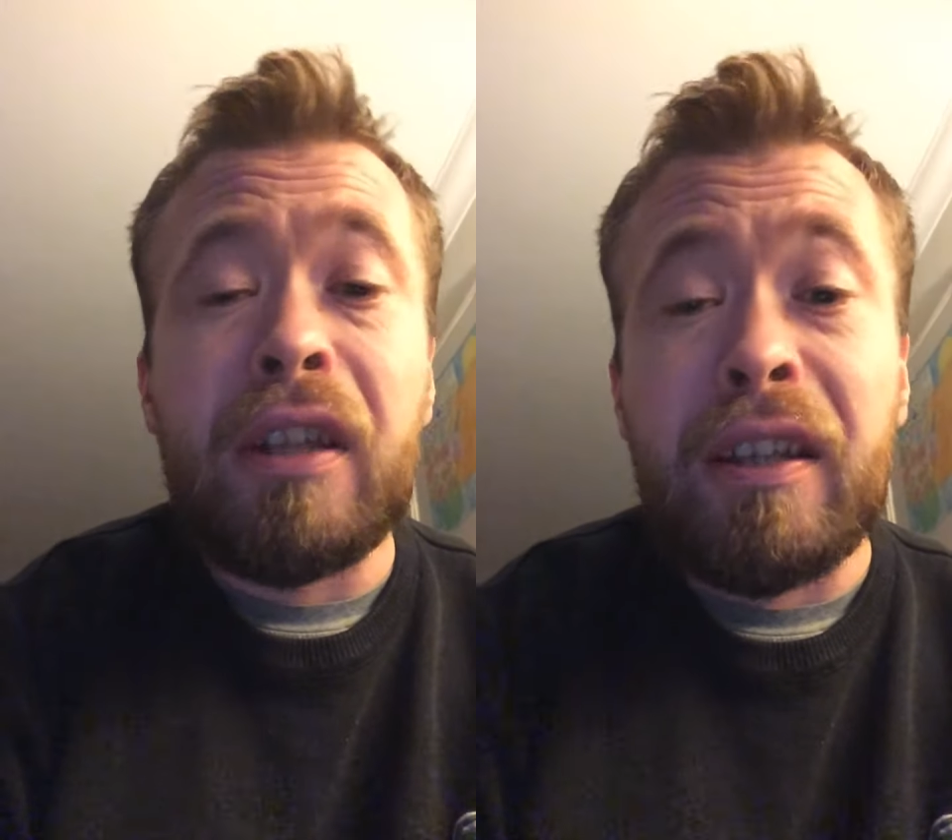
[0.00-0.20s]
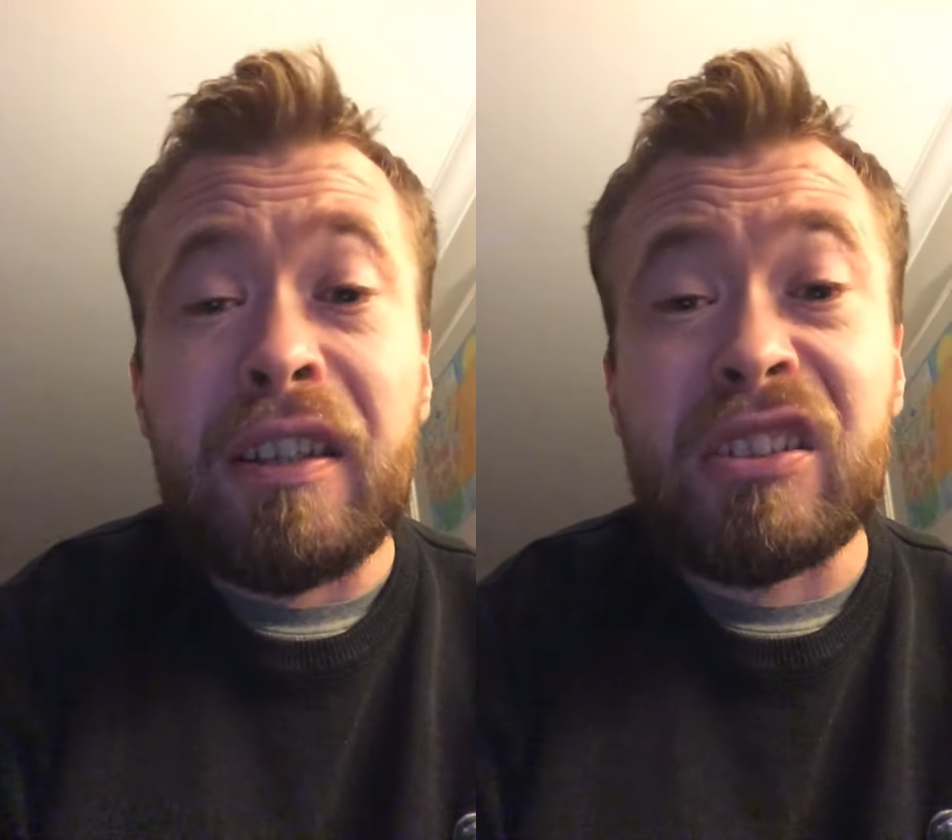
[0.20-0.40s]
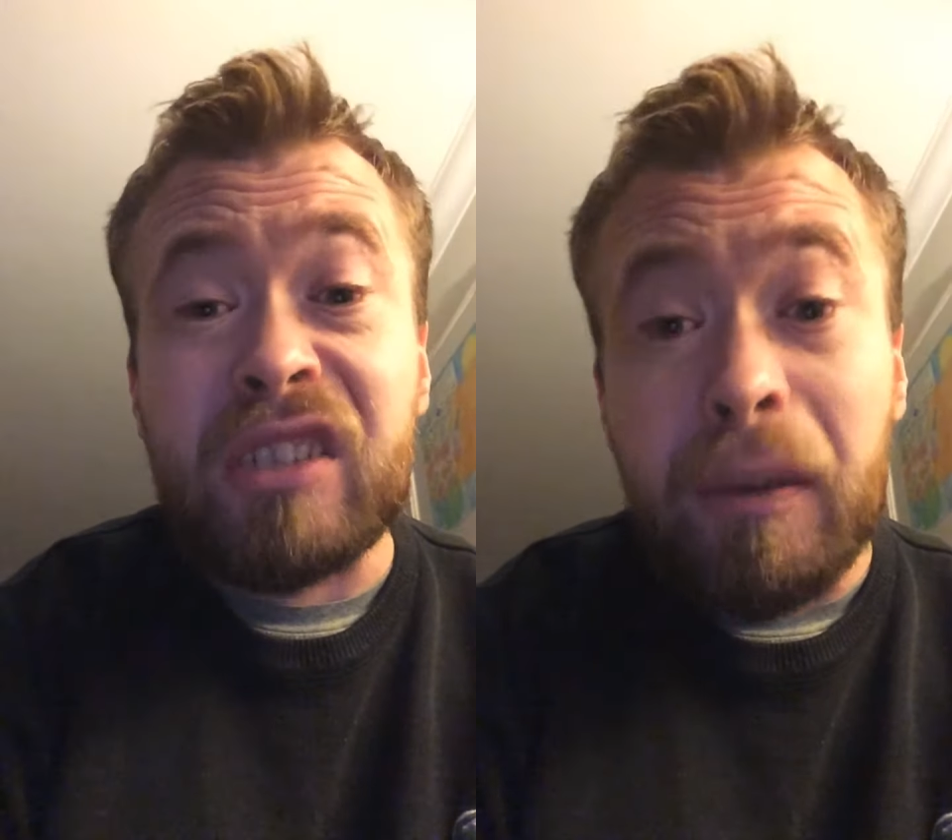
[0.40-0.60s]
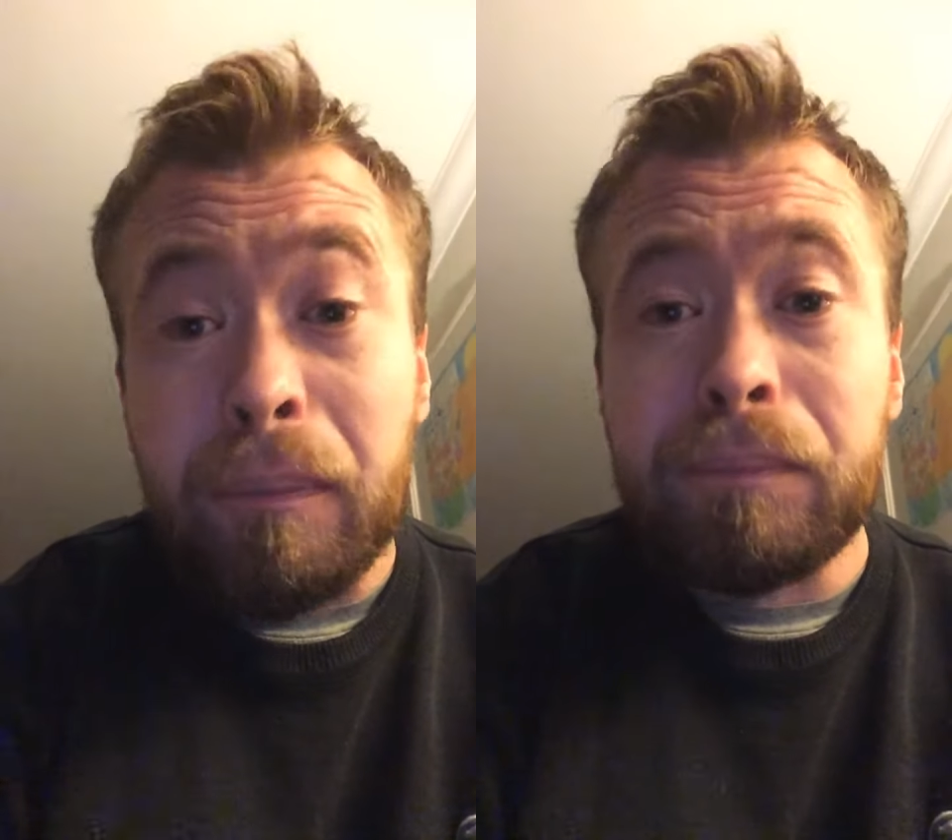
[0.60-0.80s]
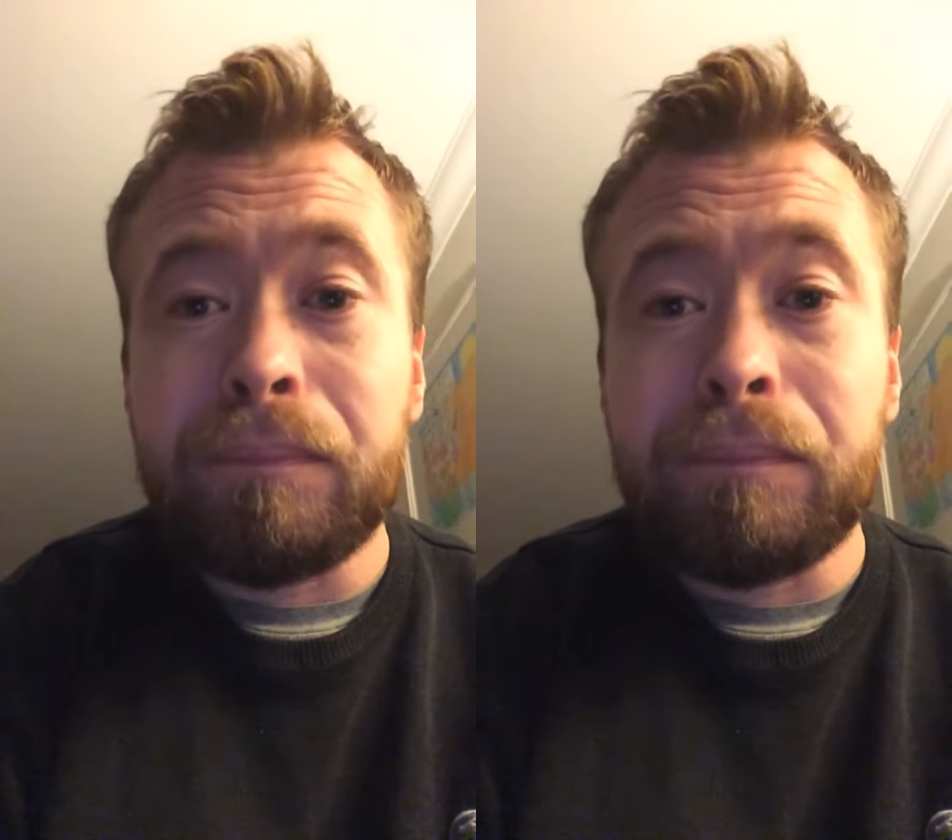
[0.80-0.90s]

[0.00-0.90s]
and they're scum.